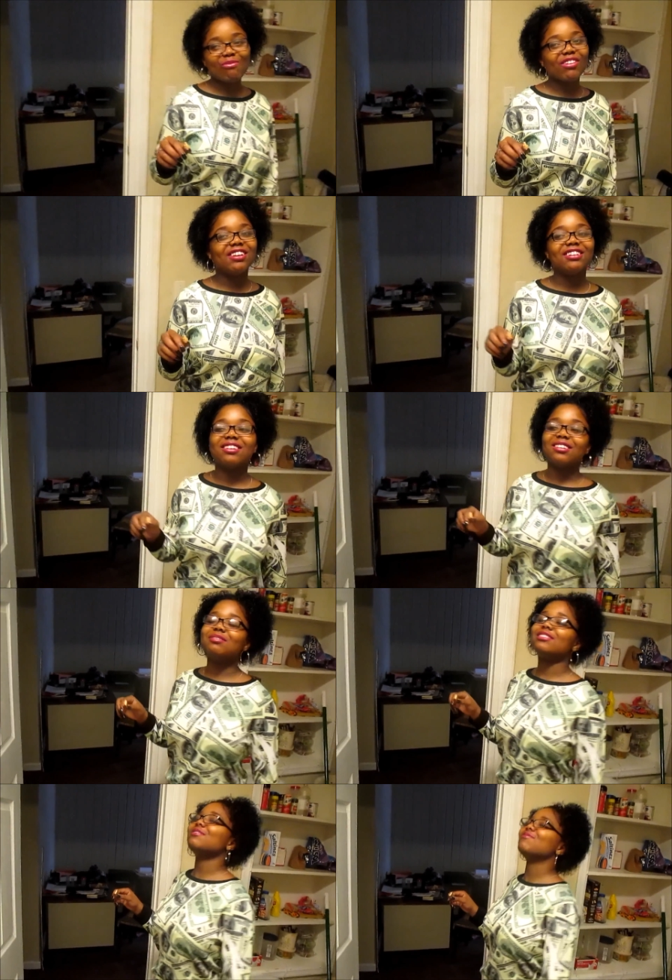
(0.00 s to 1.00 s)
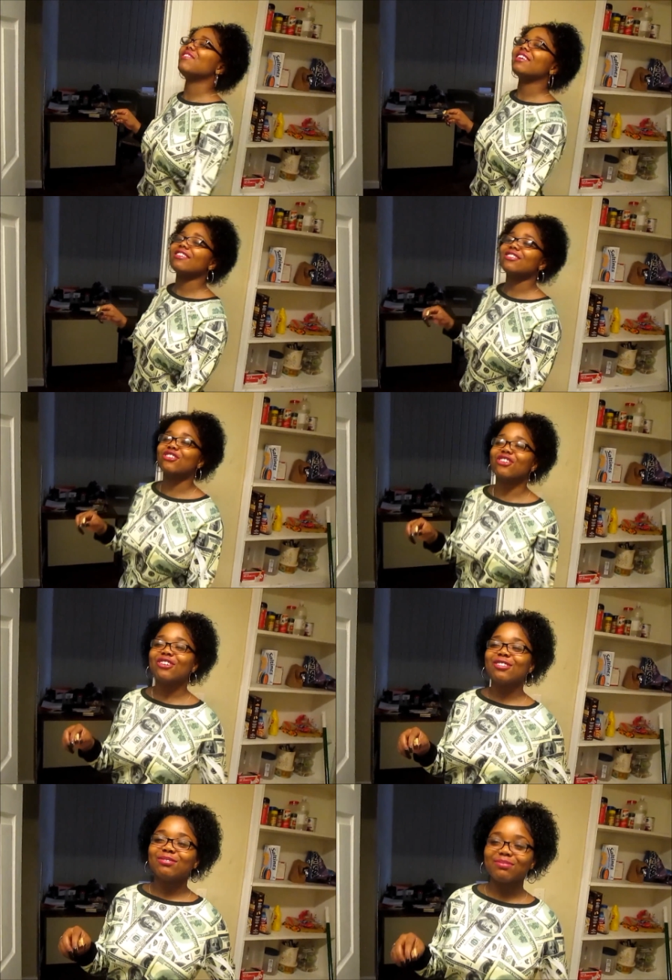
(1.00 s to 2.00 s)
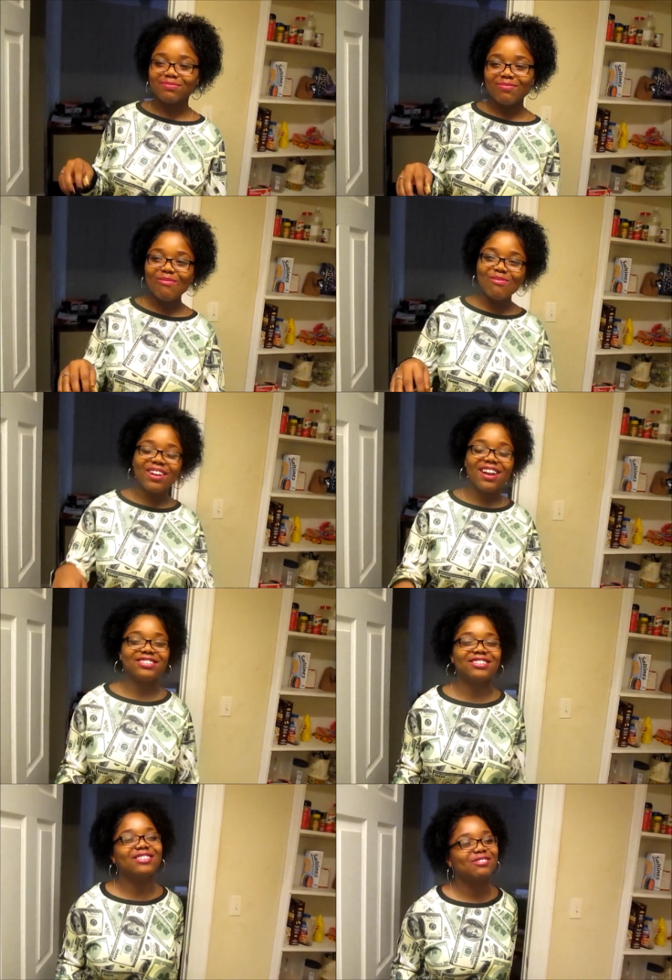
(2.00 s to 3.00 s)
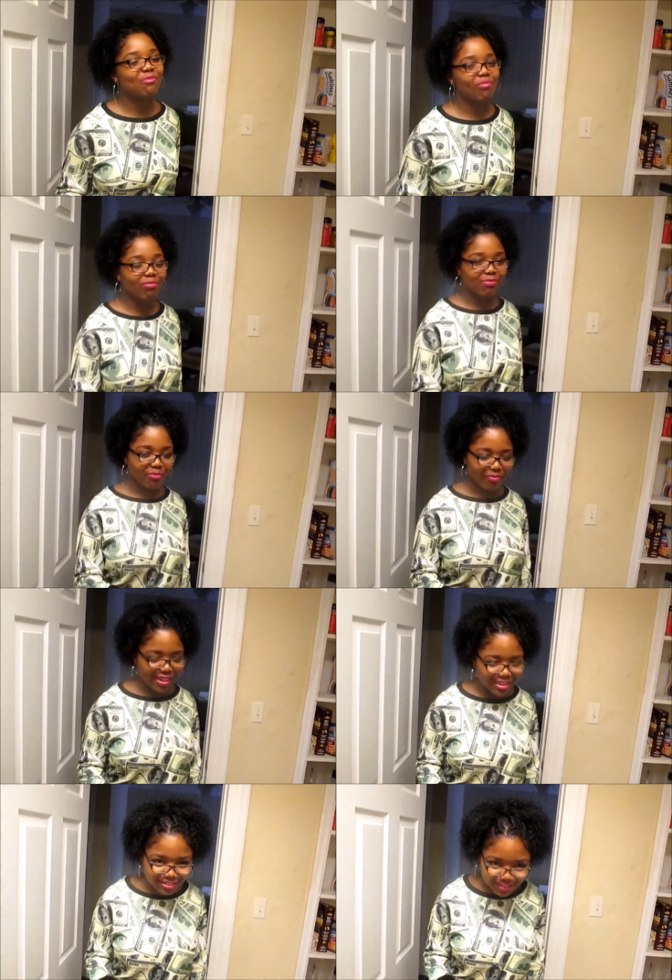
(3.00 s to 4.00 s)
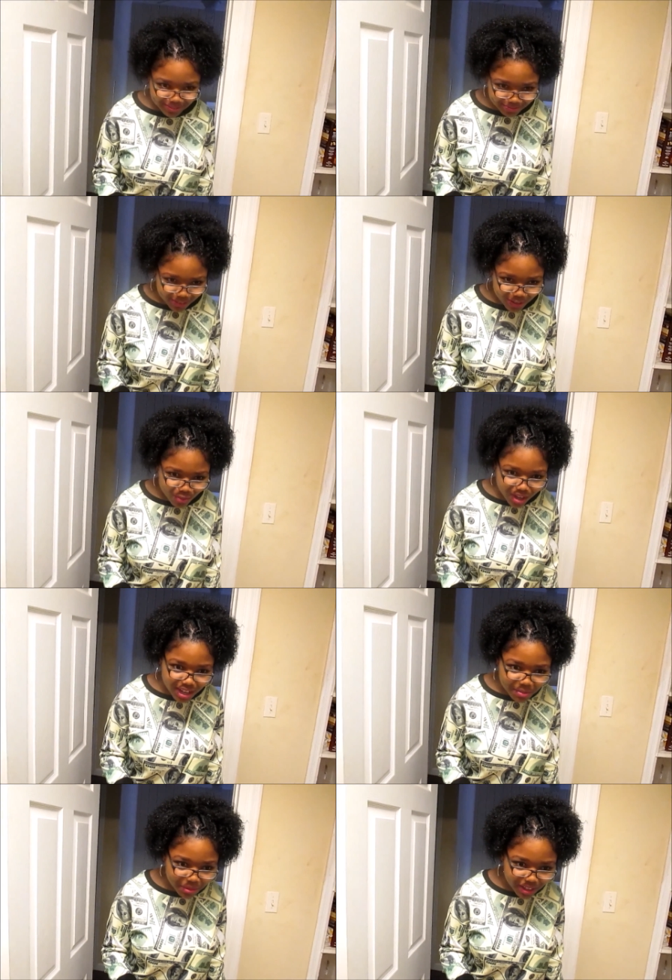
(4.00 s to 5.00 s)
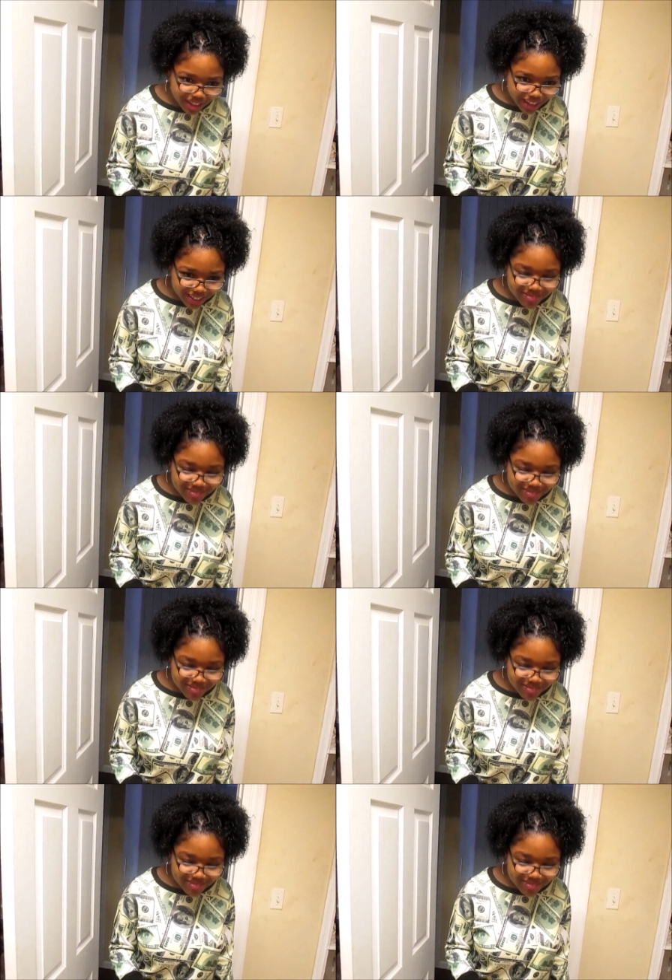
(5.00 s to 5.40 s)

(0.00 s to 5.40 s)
and he like, "It's see the girl." I show him. He said, "Why they black?"